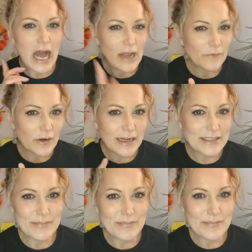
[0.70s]
I forgot
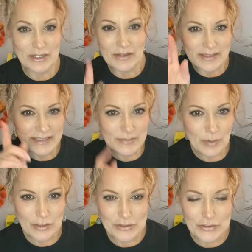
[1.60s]
to mention, this is
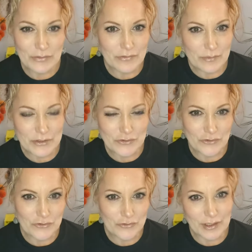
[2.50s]
part 2 of the Mr.
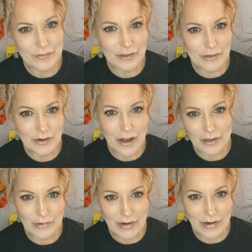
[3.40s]
Striever
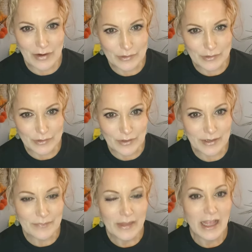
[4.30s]
autograph book story.
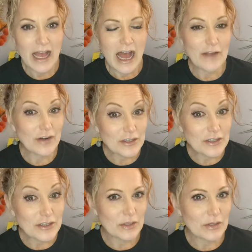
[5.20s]
I forgot to
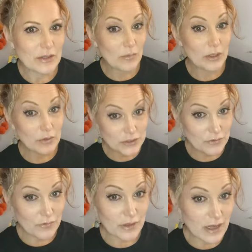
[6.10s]
mention that when
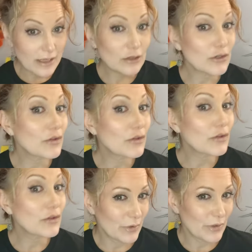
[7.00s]
Christopher and I looked through
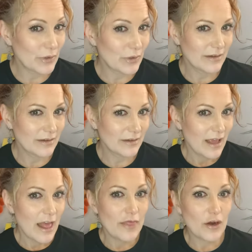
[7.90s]
the book,
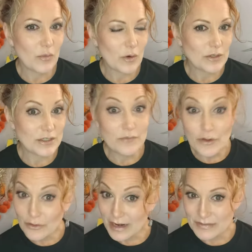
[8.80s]
there were some
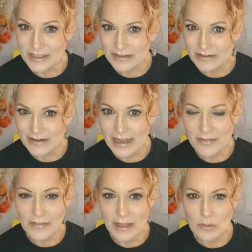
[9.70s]
photographs in there, and
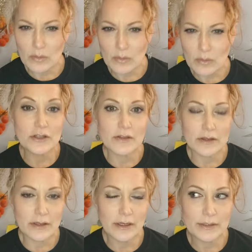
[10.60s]
they were actually
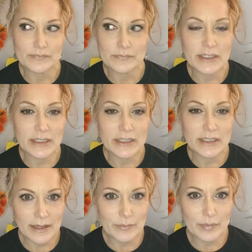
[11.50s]
the
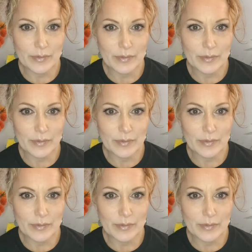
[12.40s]
tintype